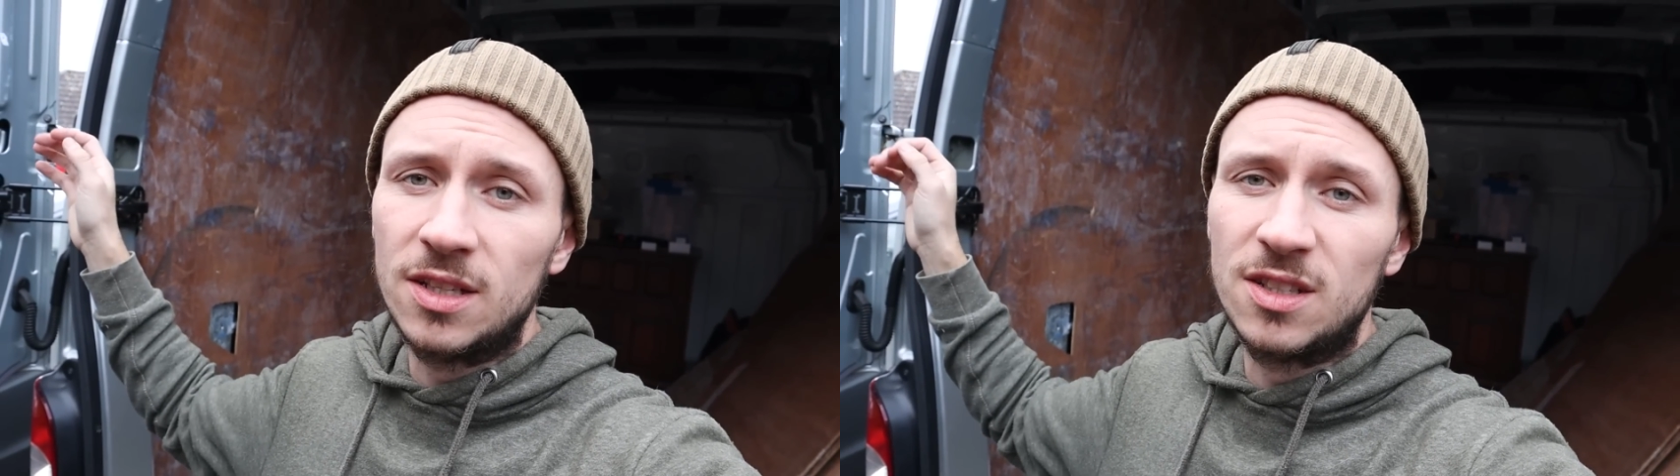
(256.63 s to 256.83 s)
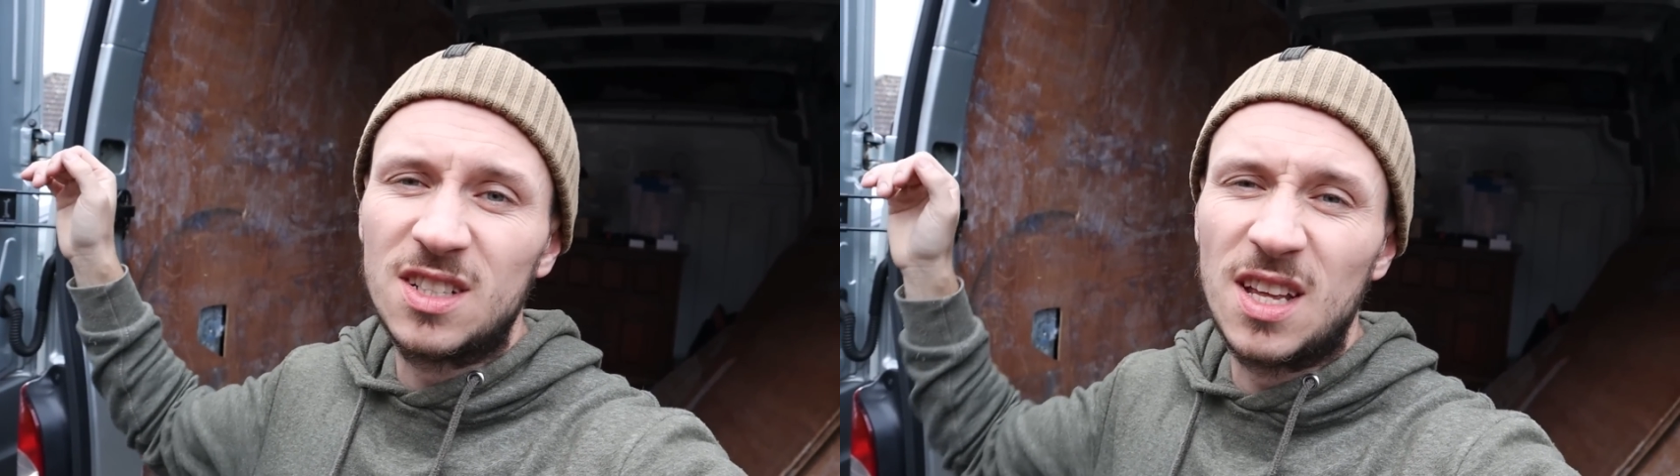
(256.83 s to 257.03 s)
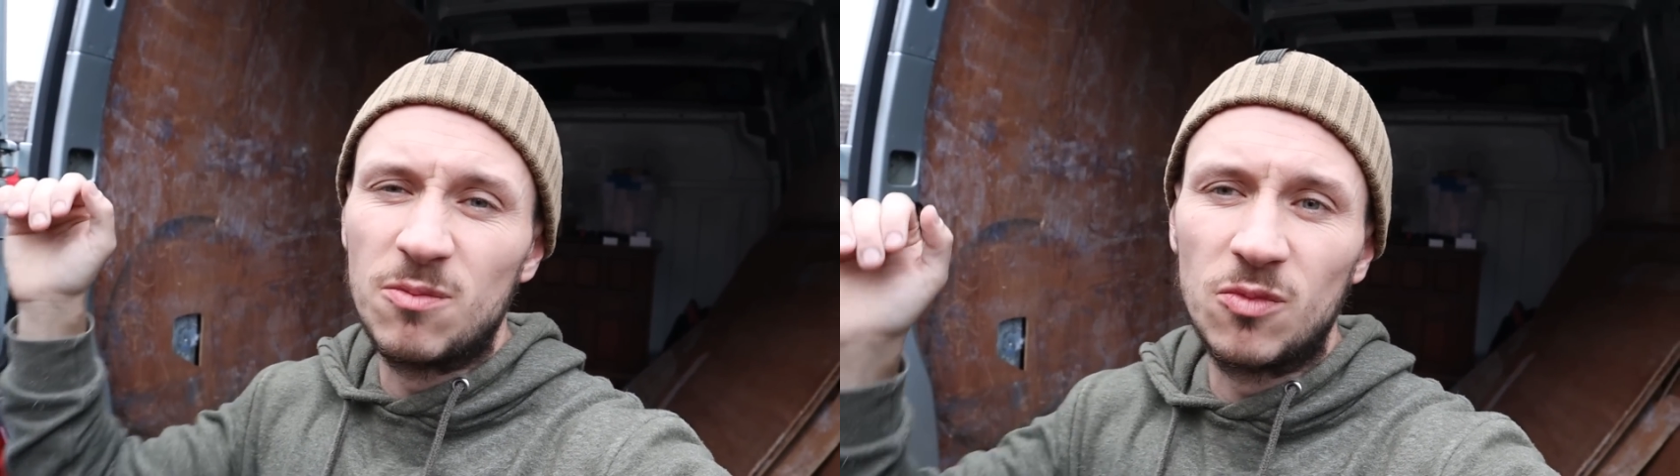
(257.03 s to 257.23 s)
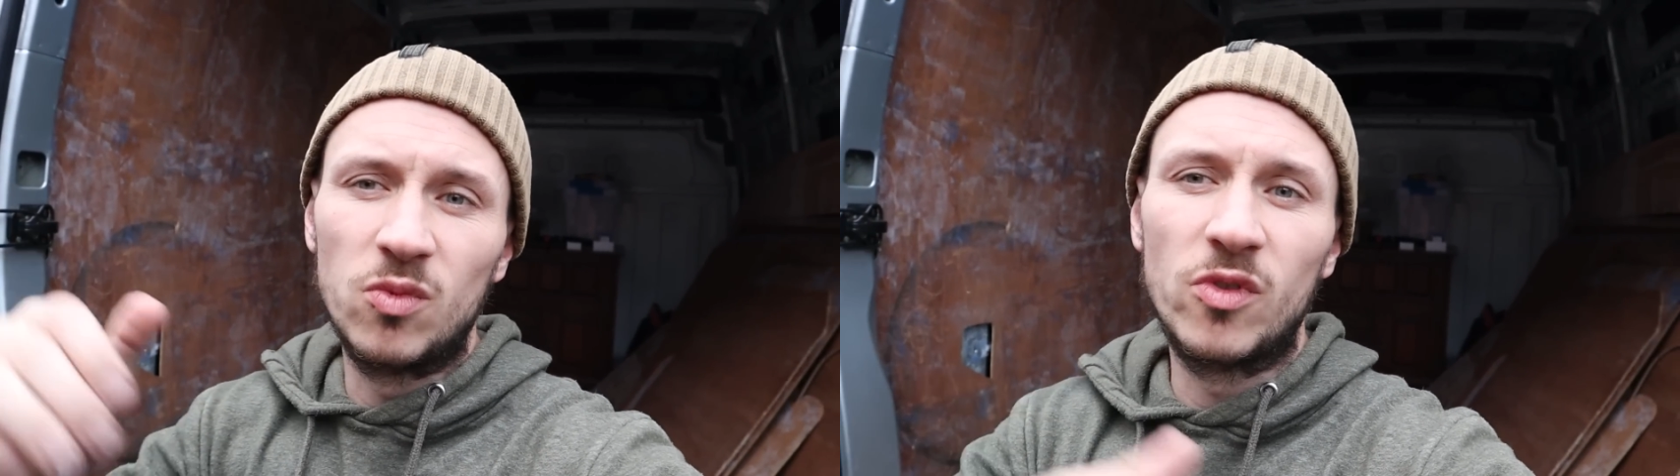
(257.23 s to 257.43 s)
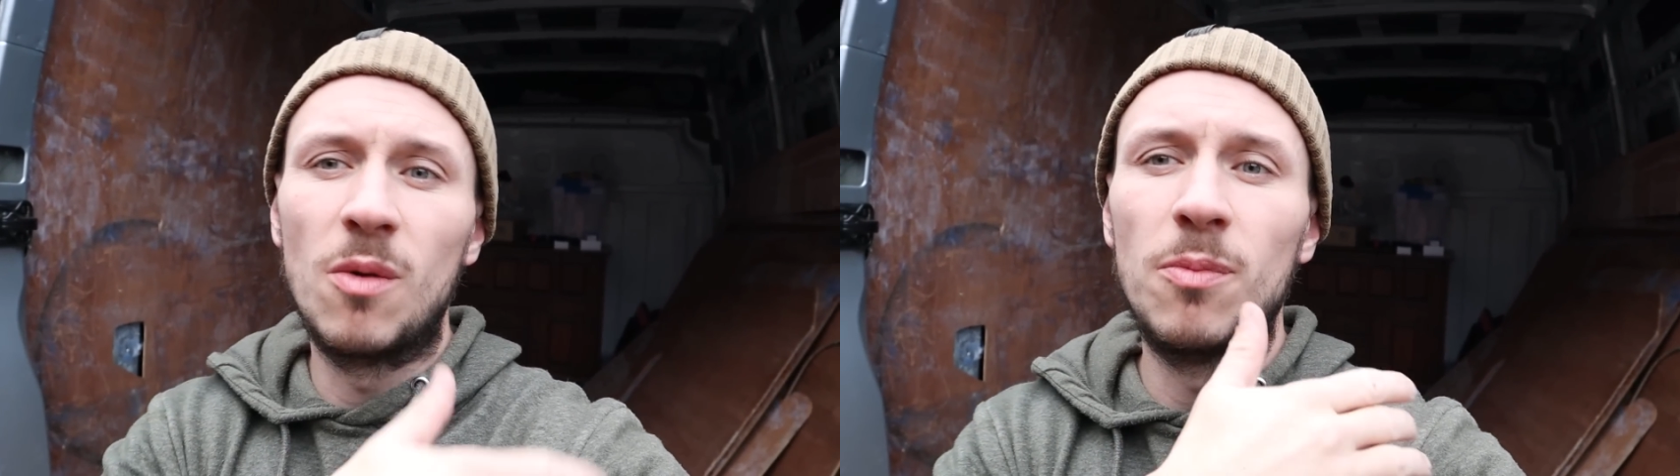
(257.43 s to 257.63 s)
just then
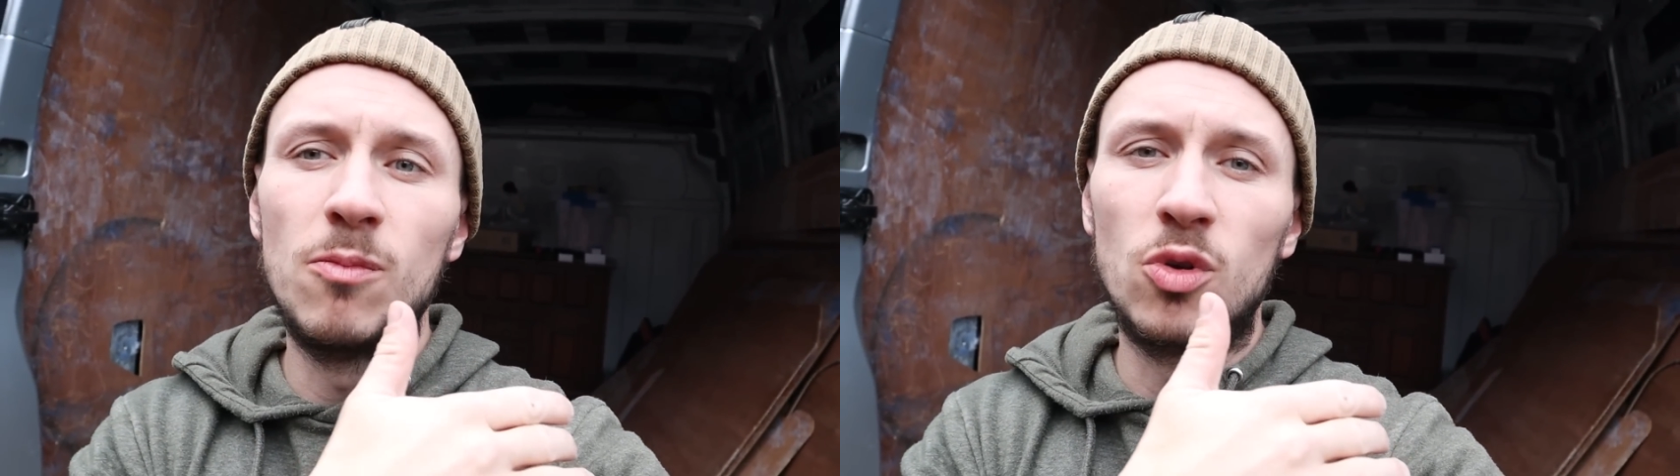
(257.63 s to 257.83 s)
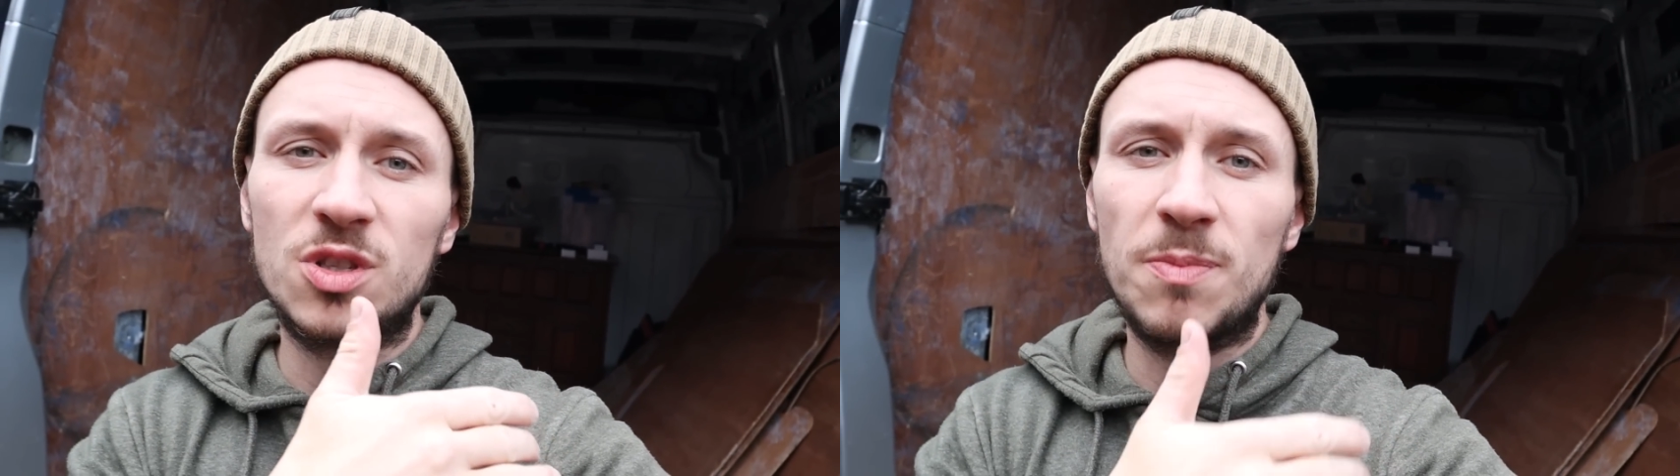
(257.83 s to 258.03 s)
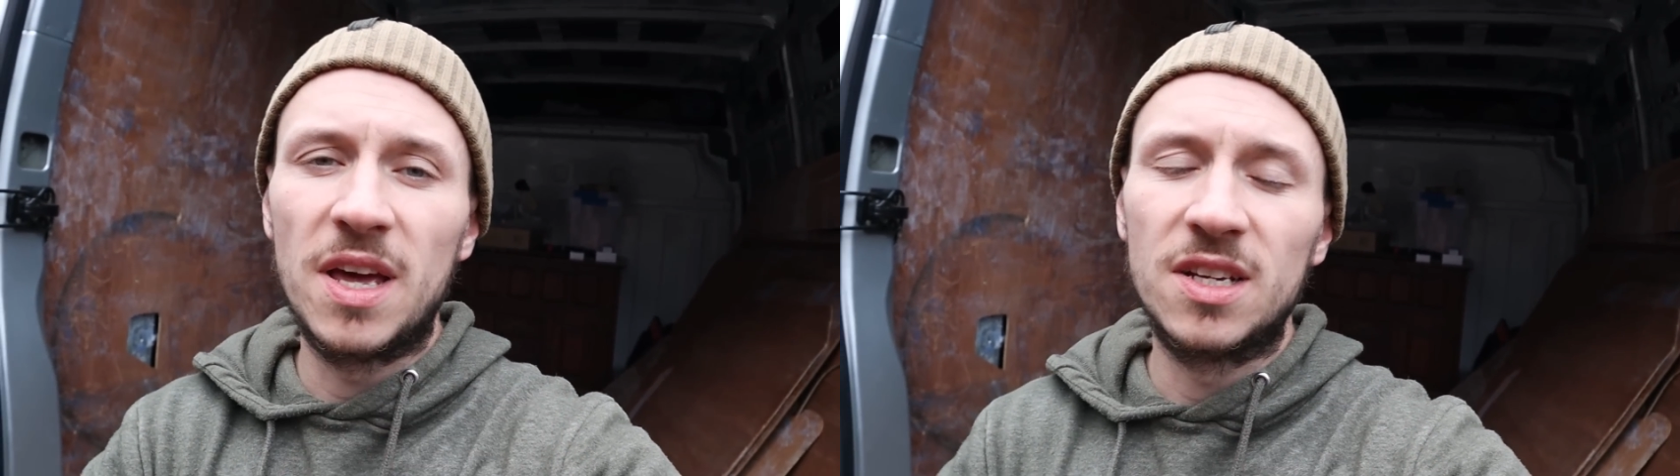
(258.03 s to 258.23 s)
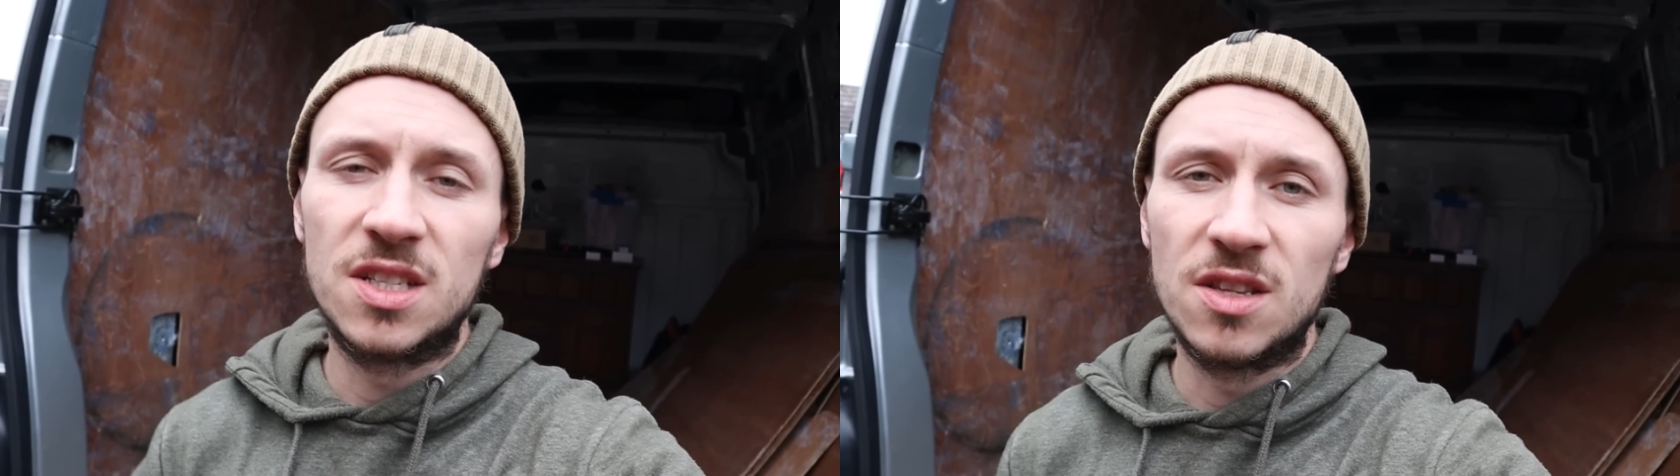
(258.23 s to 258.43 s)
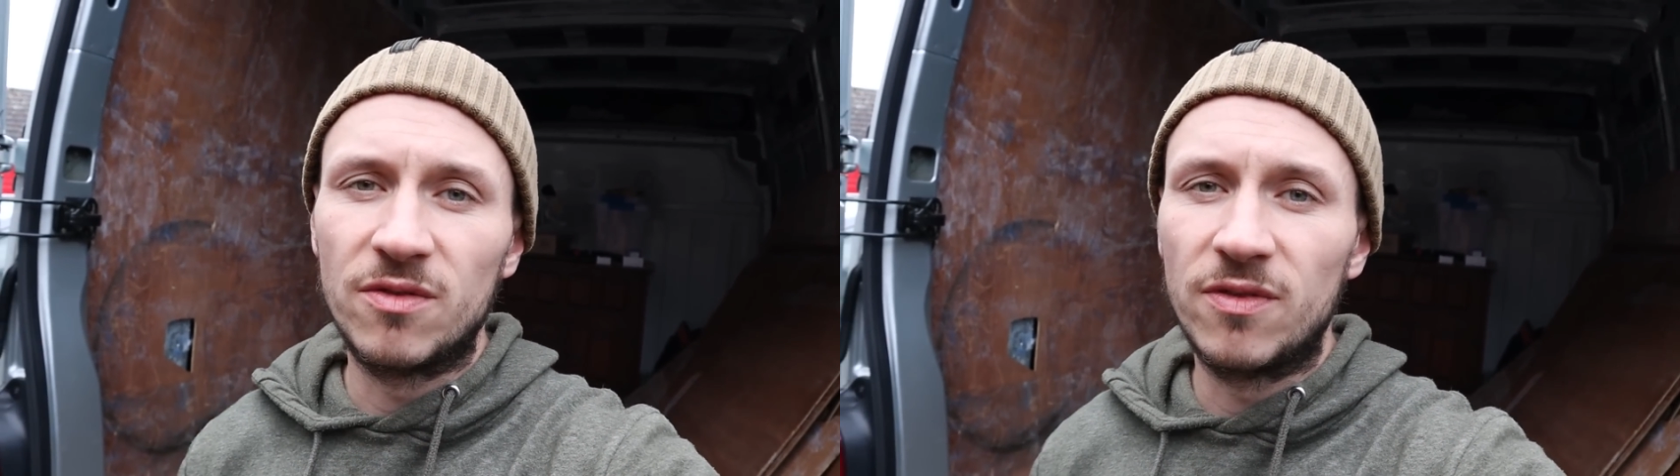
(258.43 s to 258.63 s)
we've got more space
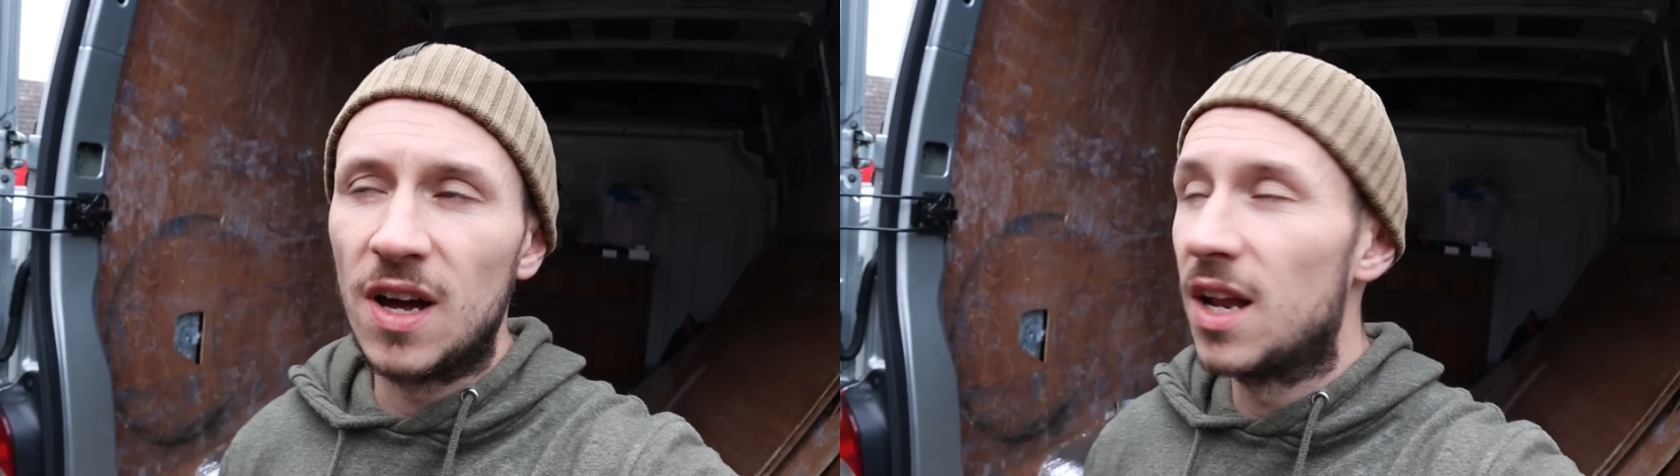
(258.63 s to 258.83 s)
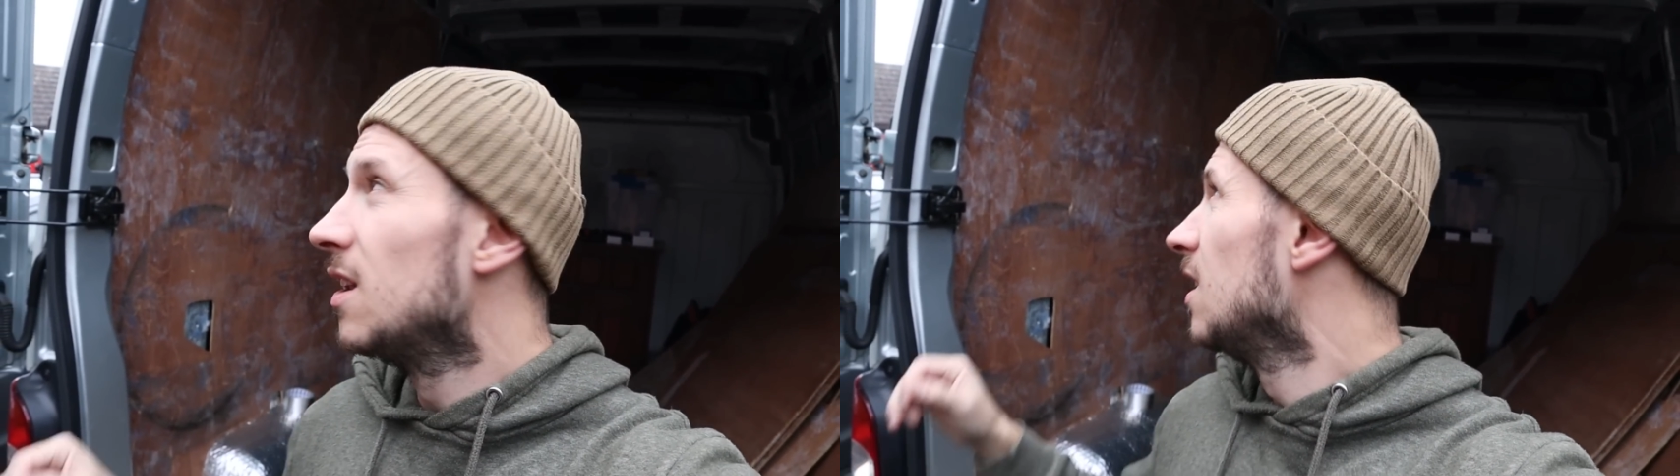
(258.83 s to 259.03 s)
in the van.